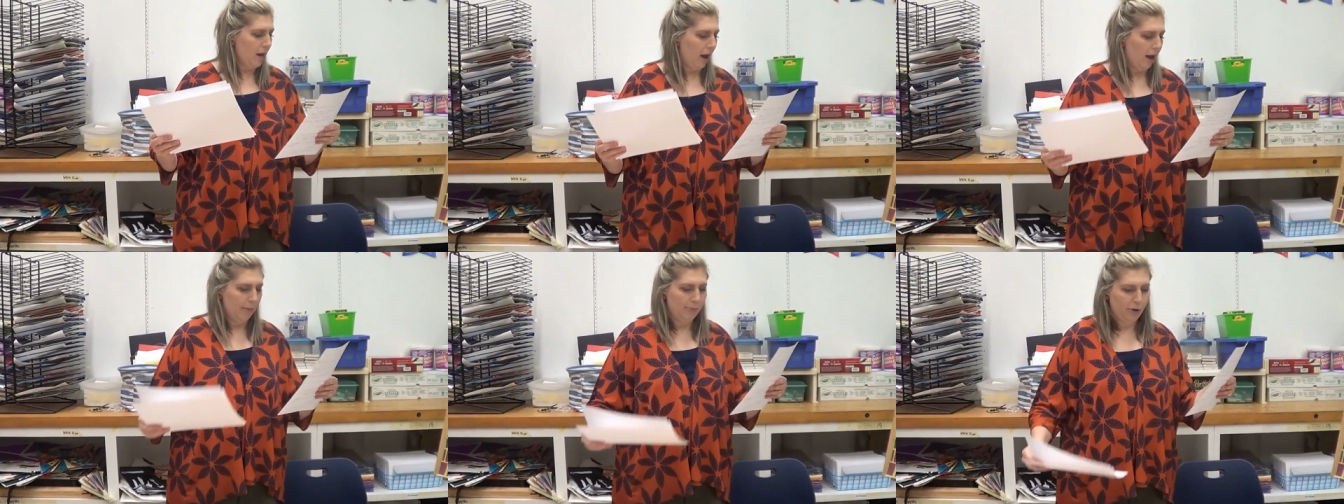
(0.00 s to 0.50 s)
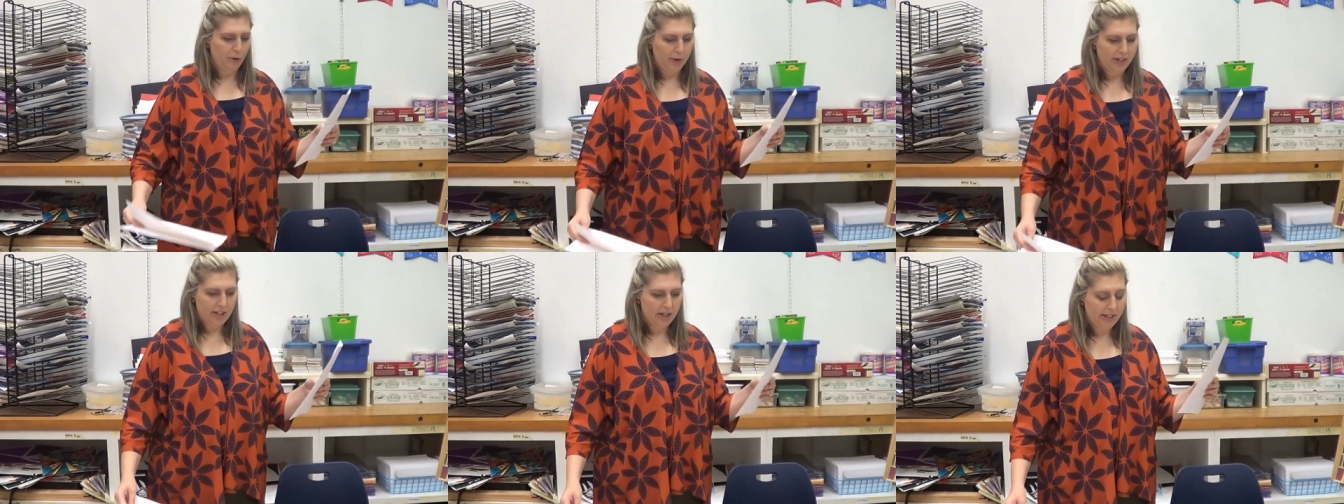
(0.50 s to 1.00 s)
Um, you're
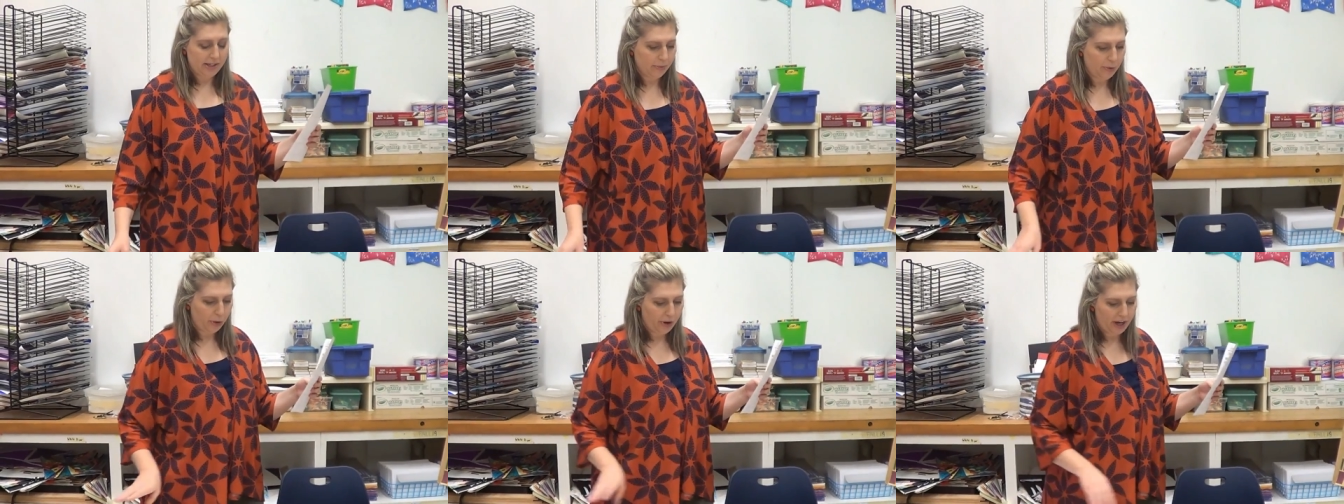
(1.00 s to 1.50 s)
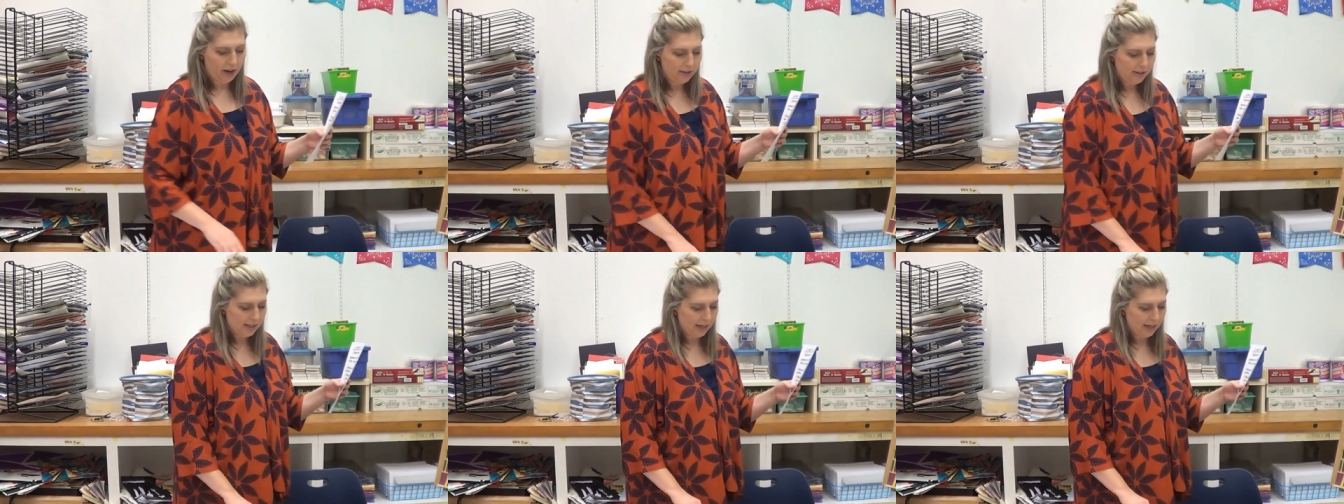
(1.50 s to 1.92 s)
going to need some crayons.